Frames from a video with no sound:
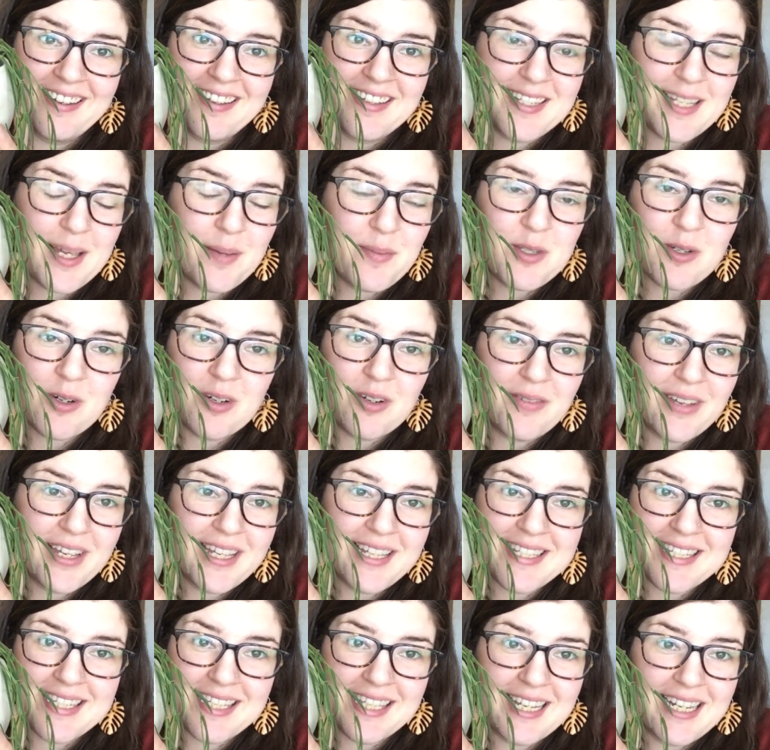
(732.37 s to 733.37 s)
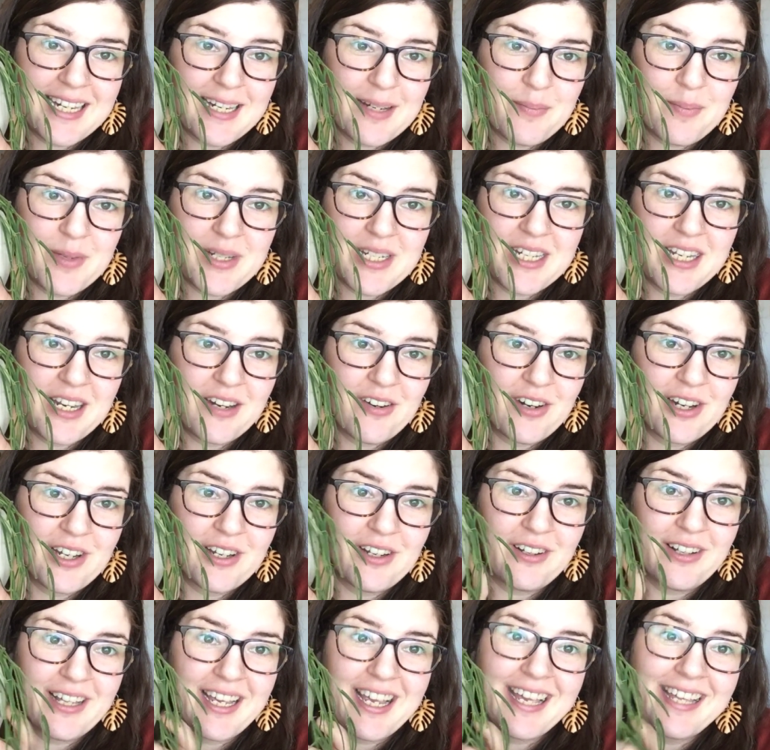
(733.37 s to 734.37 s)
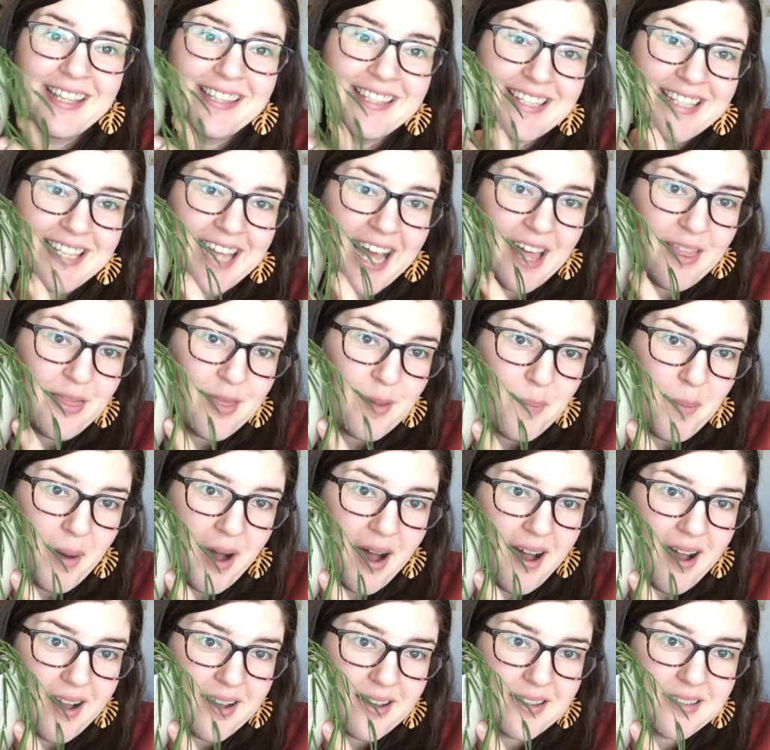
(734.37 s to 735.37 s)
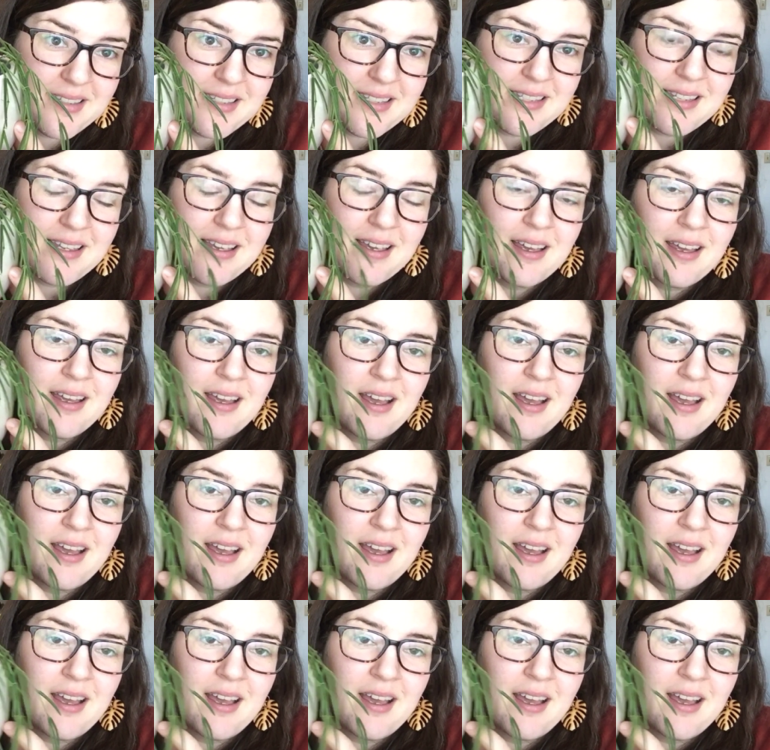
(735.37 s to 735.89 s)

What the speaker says: some sort of insulated material inside the box.